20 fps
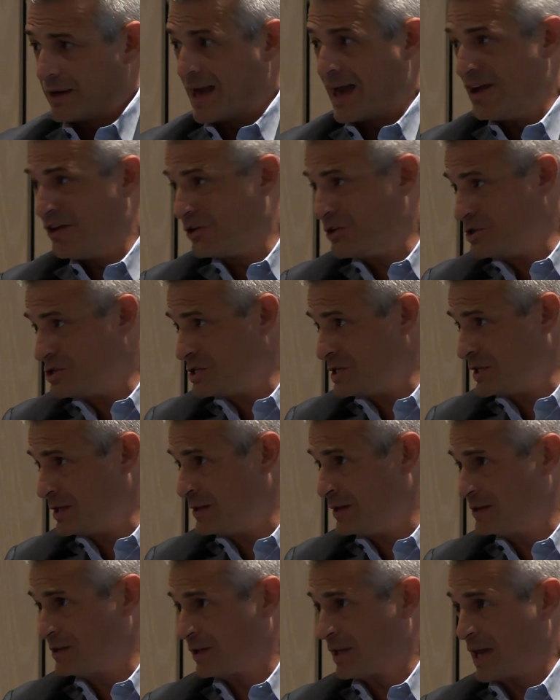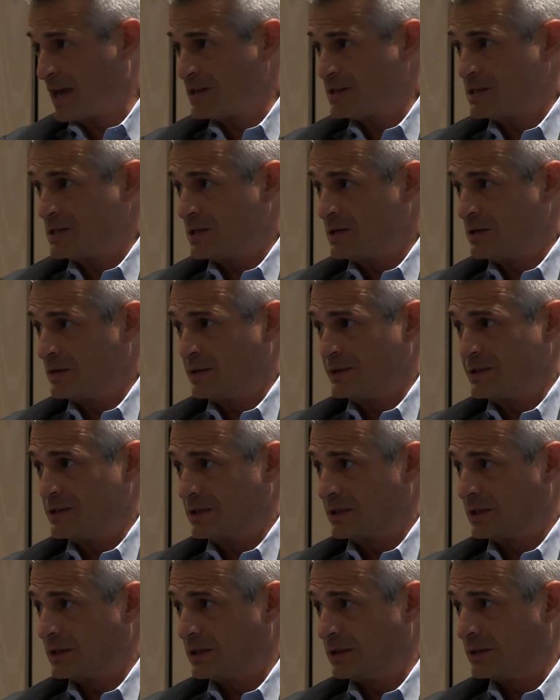Energy this last year was
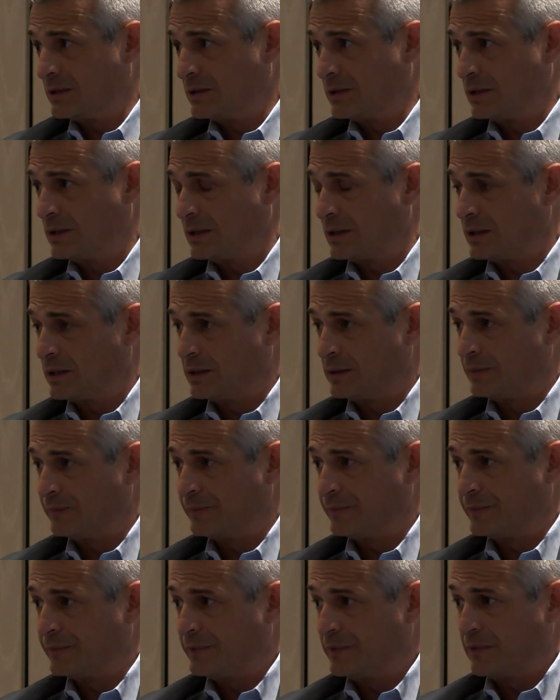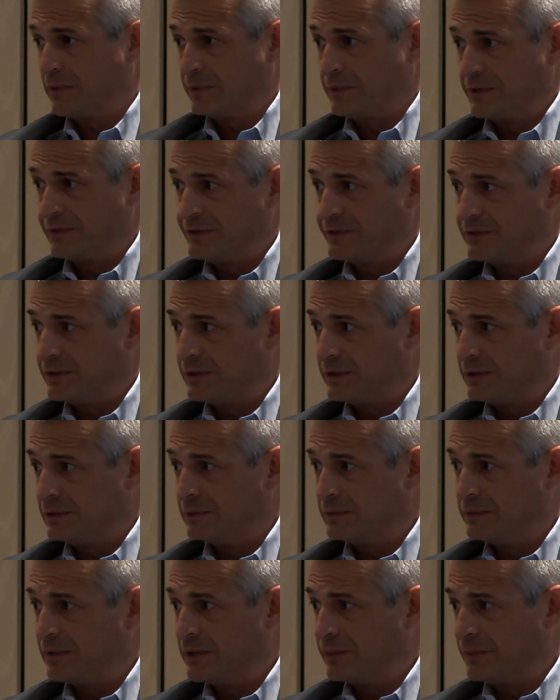a killer. You know, we've
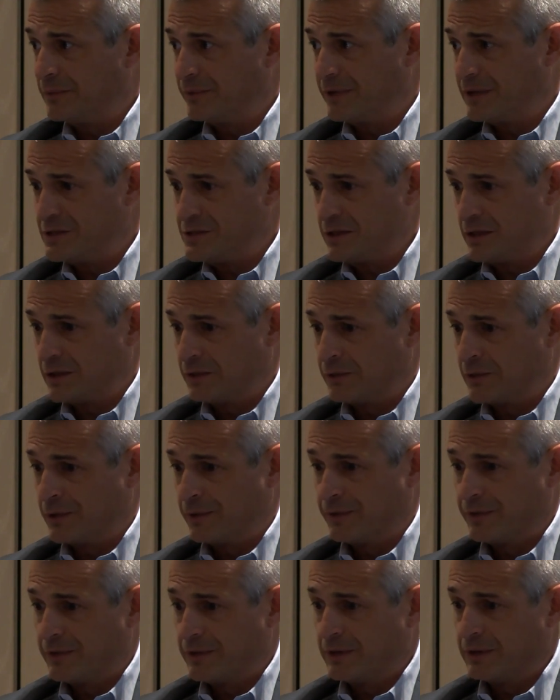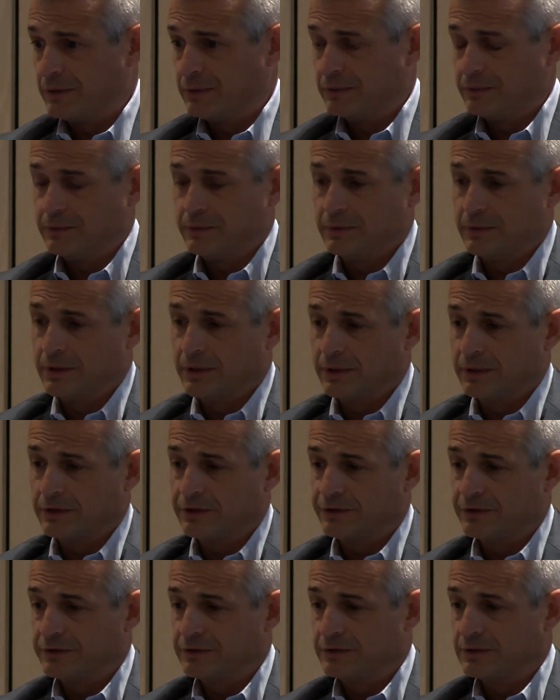seen double-digit growth in
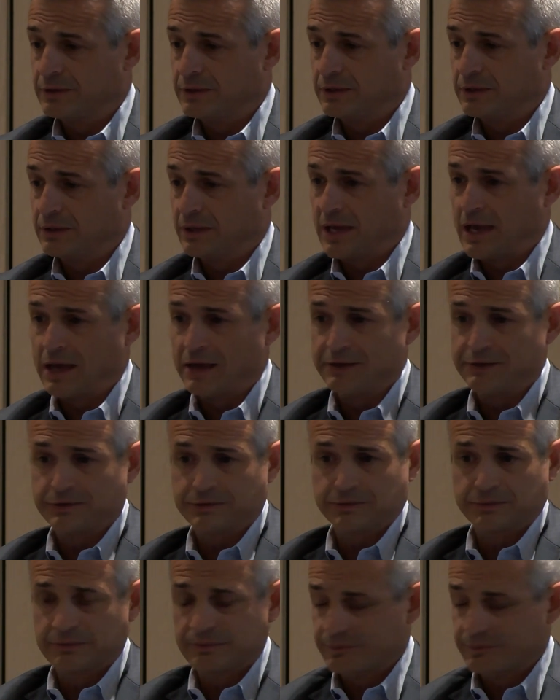electricity and gas